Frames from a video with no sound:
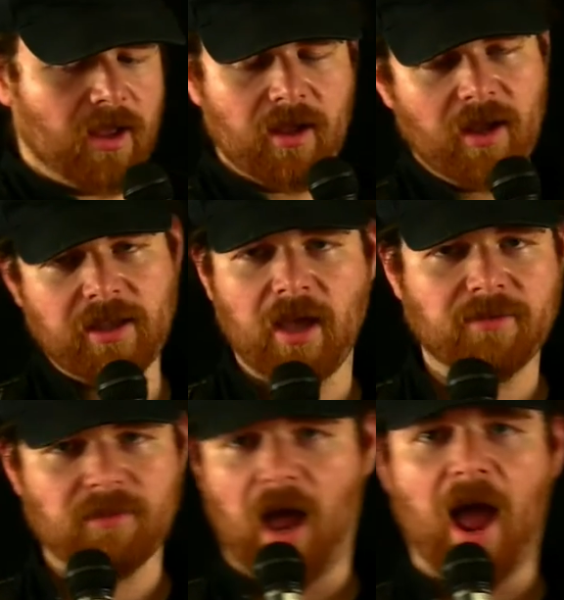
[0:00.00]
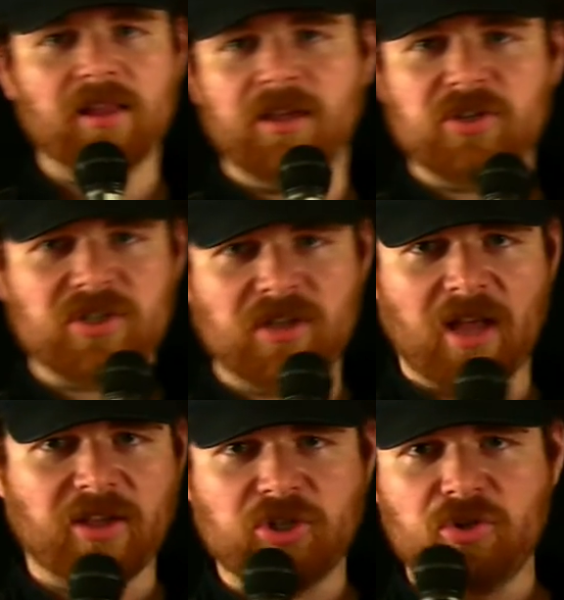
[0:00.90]
Again, I like
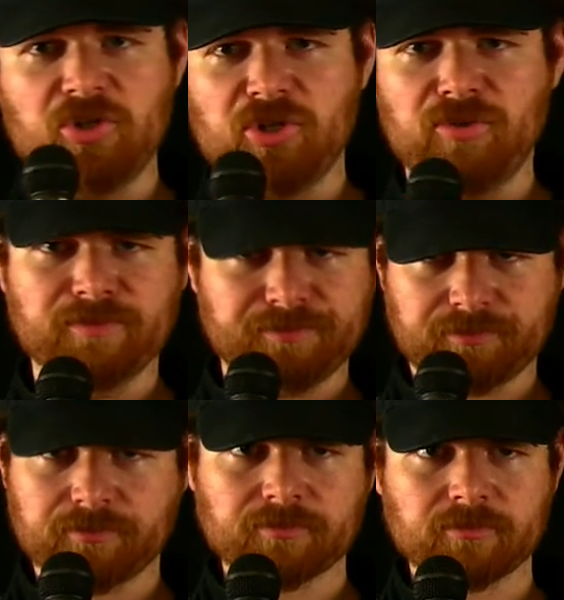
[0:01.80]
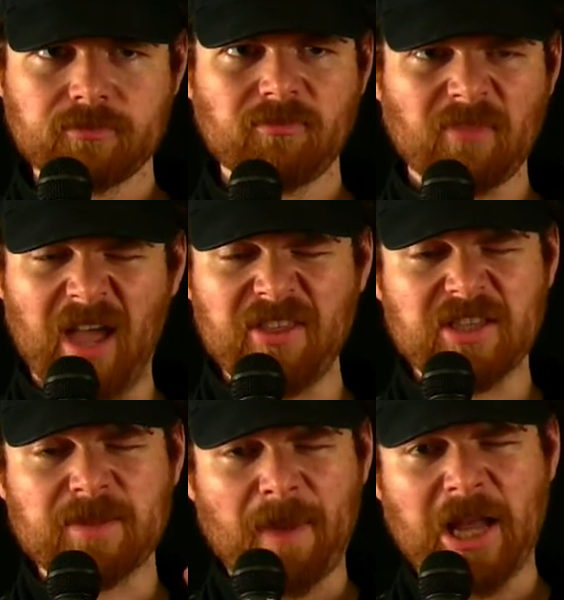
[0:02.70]
Juju. I think
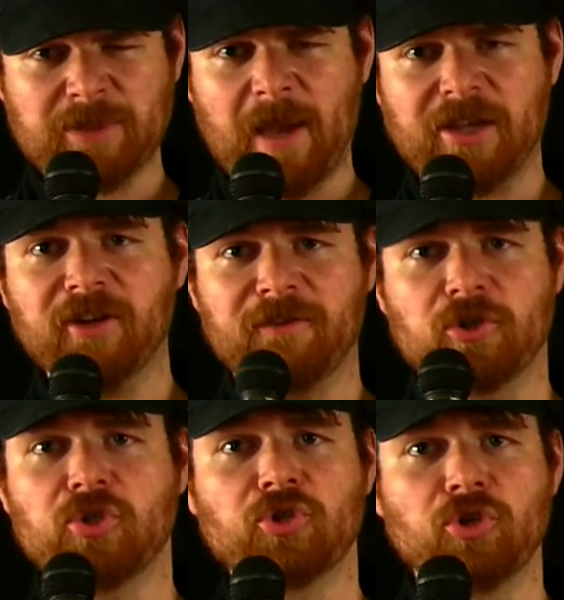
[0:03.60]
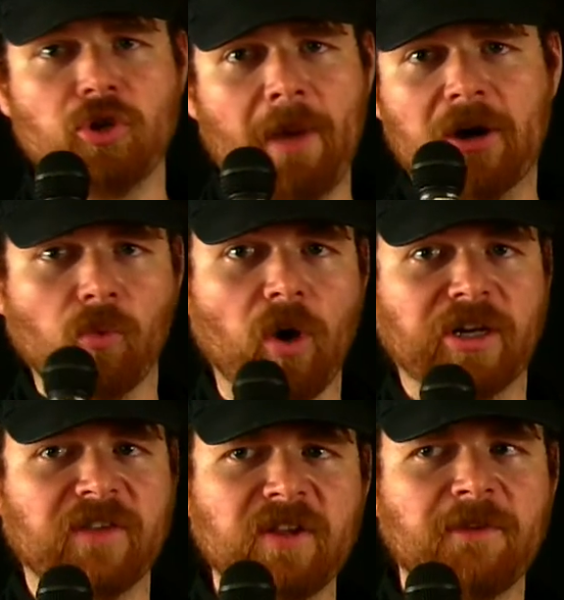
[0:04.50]
it's a bounce back year for Juju, no matter what.
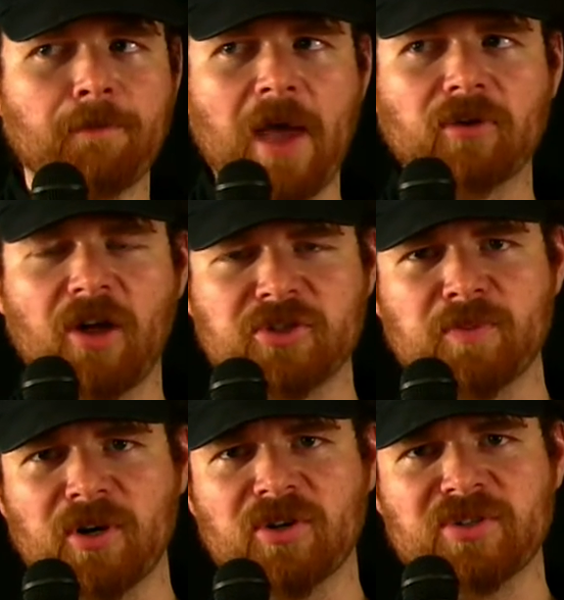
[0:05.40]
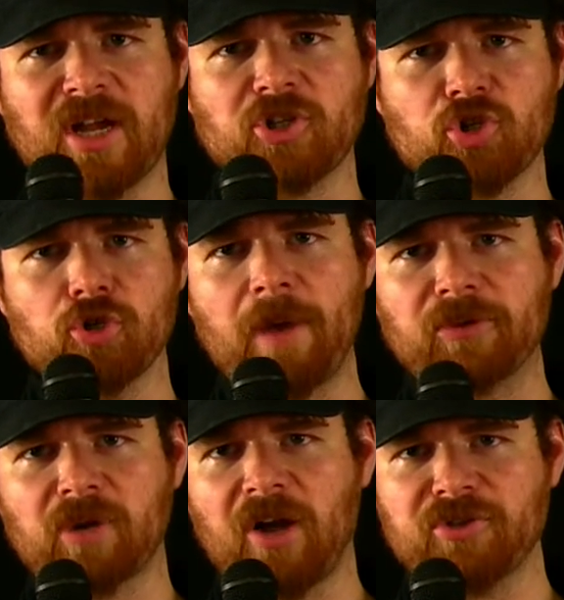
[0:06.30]
Even if Ben Roethlisberger is not true Ben
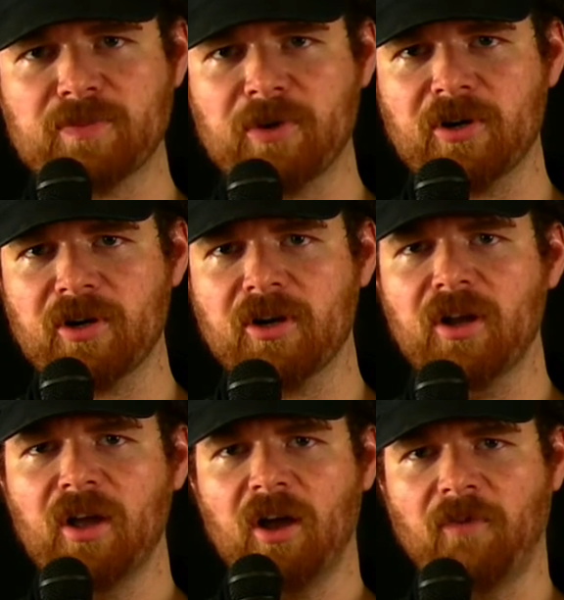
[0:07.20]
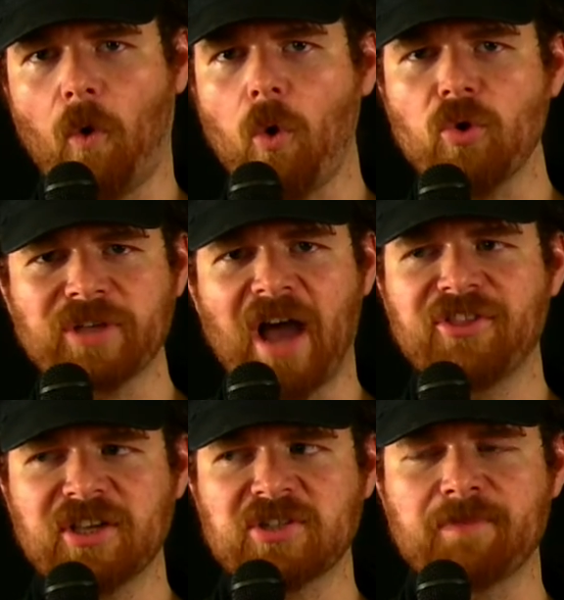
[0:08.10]
Roethlisberger of old, I
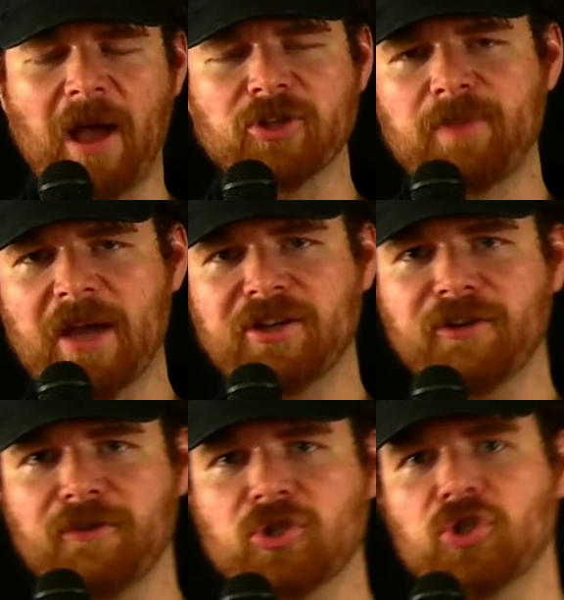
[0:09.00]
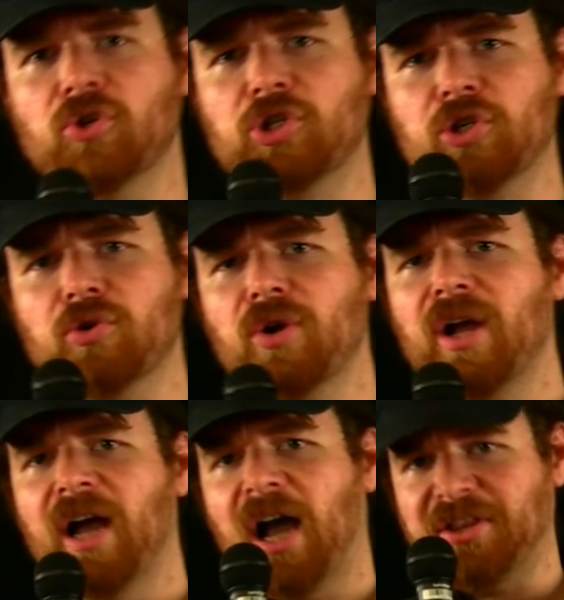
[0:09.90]
think it's a bounce back year for Juju.
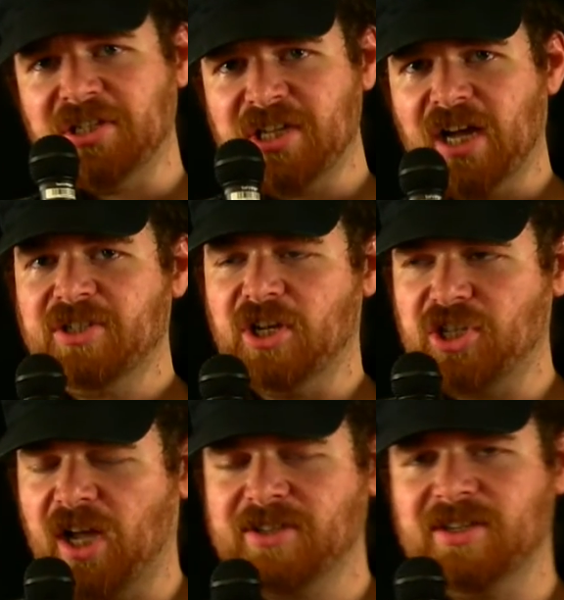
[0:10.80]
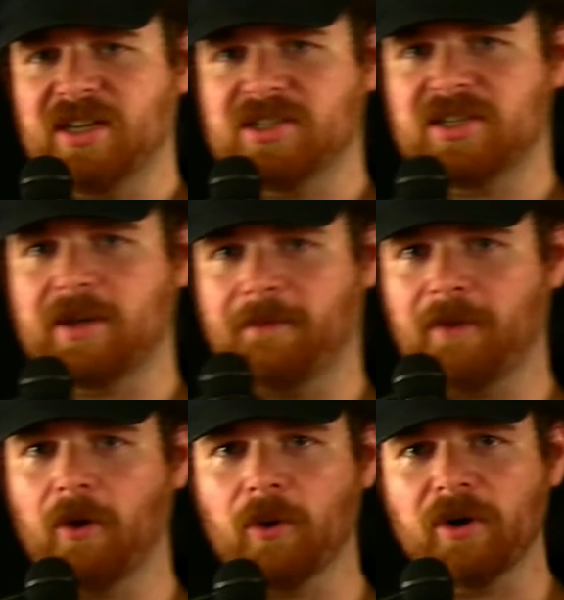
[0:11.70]
I think Deontay Johnson takes a step
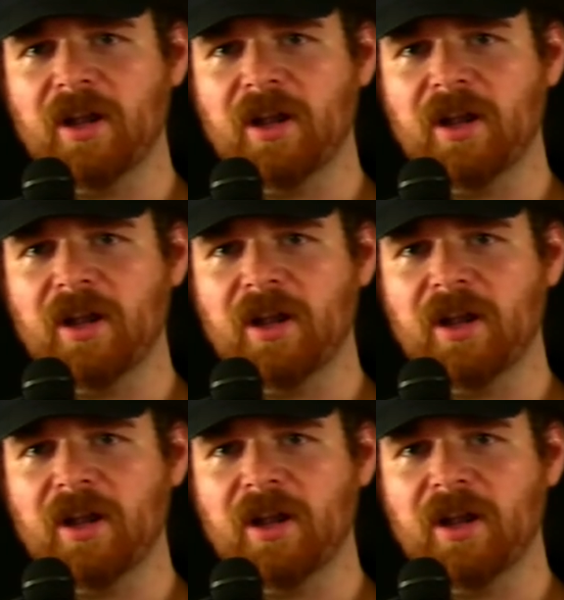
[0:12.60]
forward.